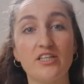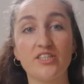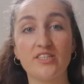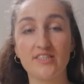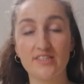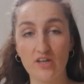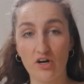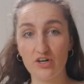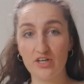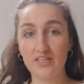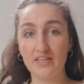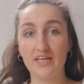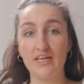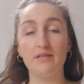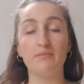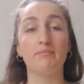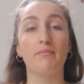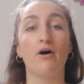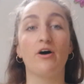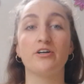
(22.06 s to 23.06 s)
started
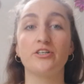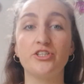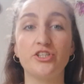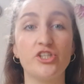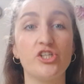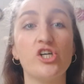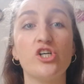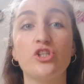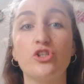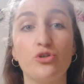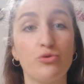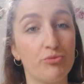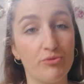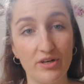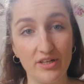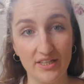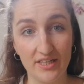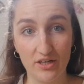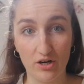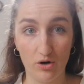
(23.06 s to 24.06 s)
in March to
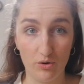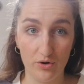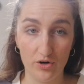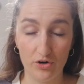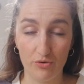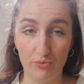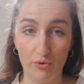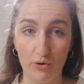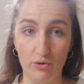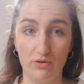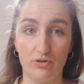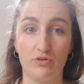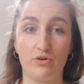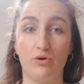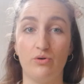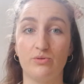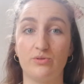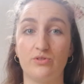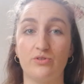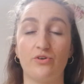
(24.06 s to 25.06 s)
really go on a roller
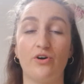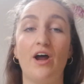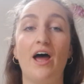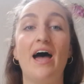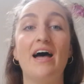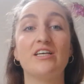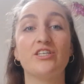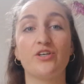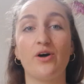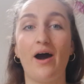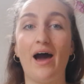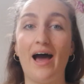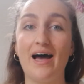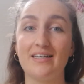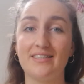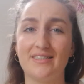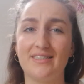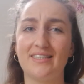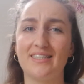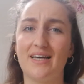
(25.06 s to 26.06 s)
coaster. So
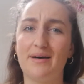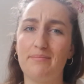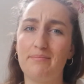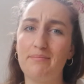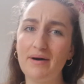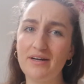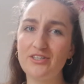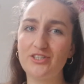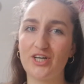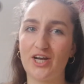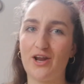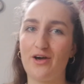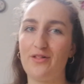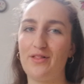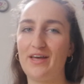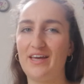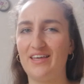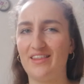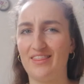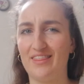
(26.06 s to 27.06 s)
as my channel
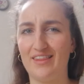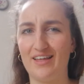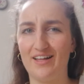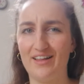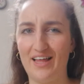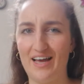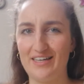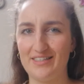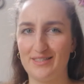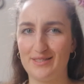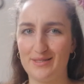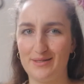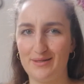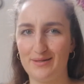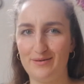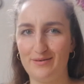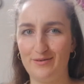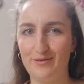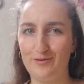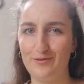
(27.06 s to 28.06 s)
in the last
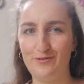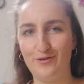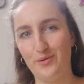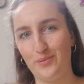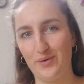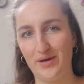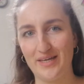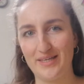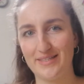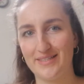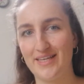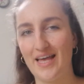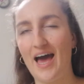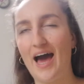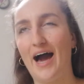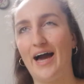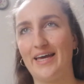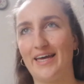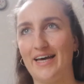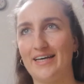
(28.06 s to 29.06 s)
few weeks,
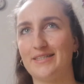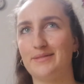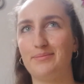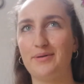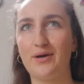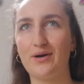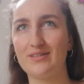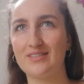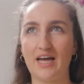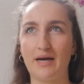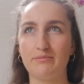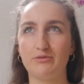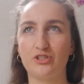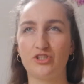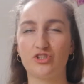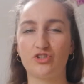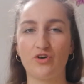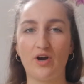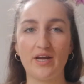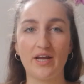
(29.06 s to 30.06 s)
I guess, because I'm
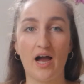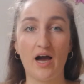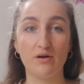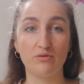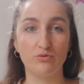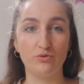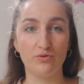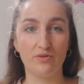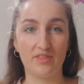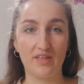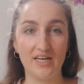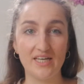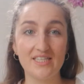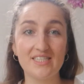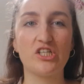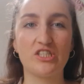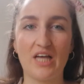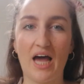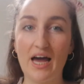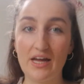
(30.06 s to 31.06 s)
just trying out new things.
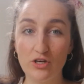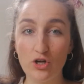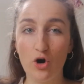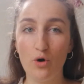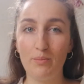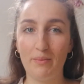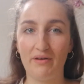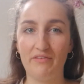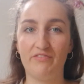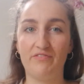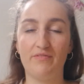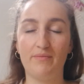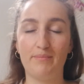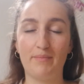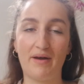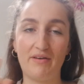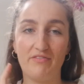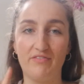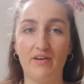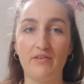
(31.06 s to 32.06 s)
Because I know my
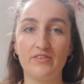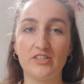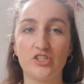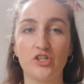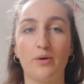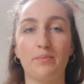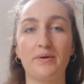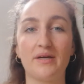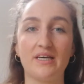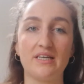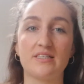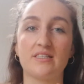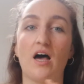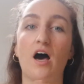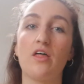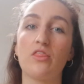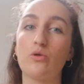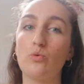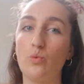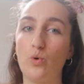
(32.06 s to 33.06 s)
my favorite topic is
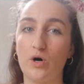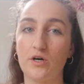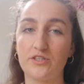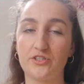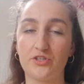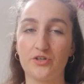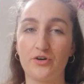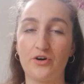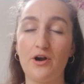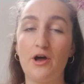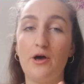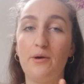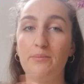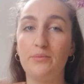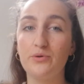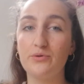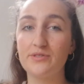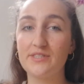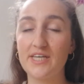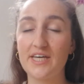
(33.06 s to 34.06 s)
underwater
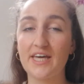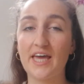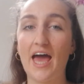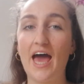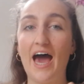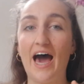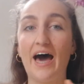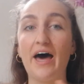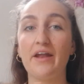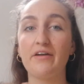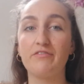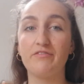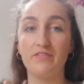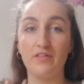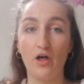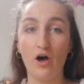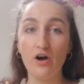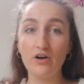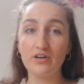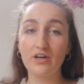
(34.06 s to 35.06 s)
music and
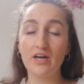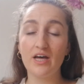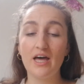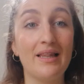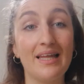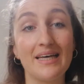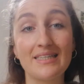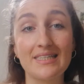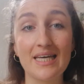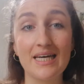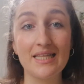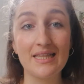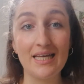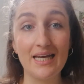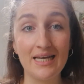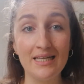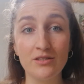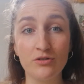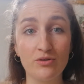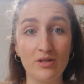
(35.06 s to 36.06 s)
vlog. Let's get
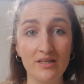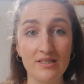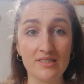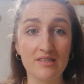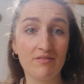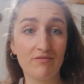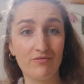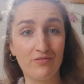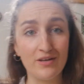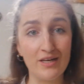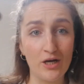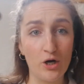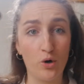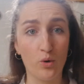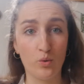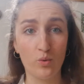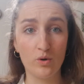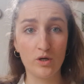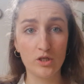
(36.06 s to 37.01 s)
into this video.